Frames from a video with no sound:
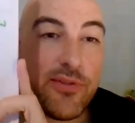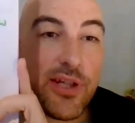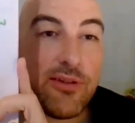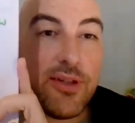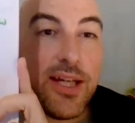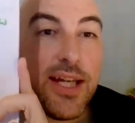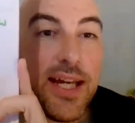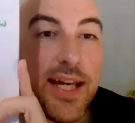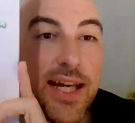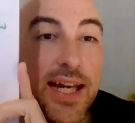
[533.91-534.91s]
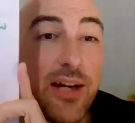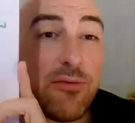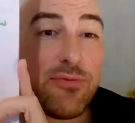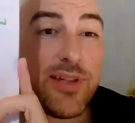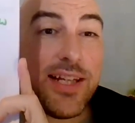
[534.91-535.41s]
So
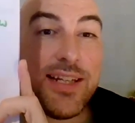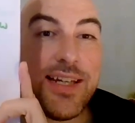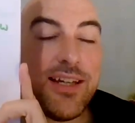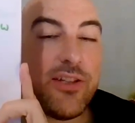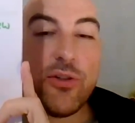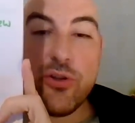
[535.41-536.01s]
Alflele,